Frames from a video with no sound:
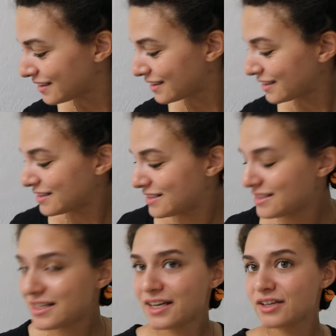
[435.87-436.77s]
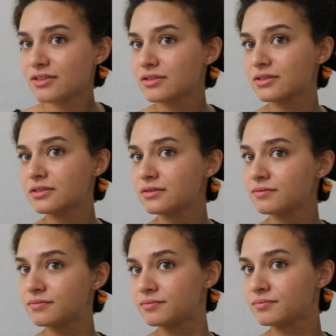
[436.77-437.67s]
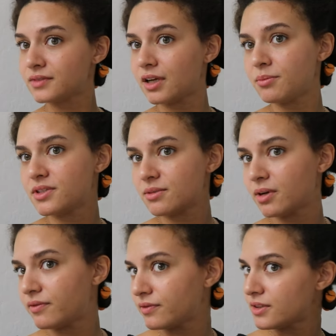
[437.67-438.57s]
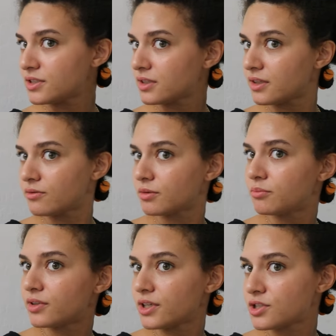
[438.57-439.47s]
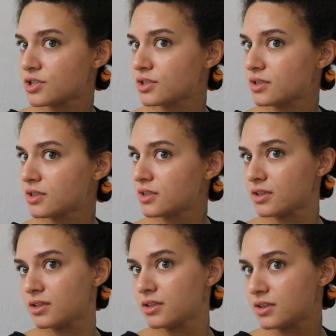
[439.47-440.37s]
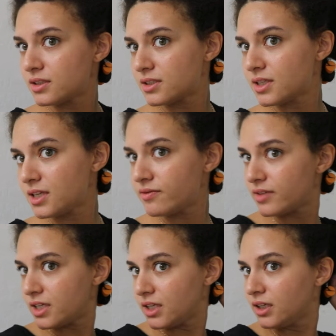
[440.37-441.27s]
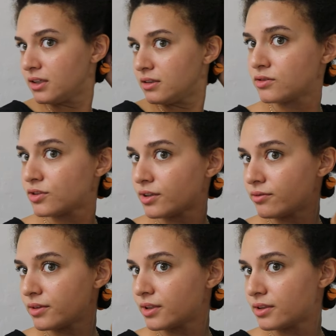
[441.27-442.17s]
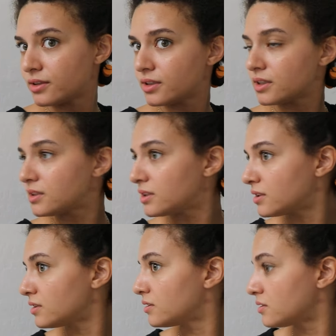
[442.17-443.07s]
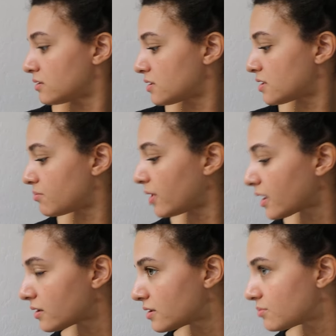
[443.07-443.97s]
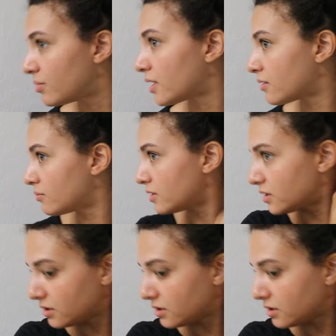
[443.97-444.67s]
and then detangle. I'm using my Felicia Leatherwood brush this evening. Trying really hard not to smack this bottom one.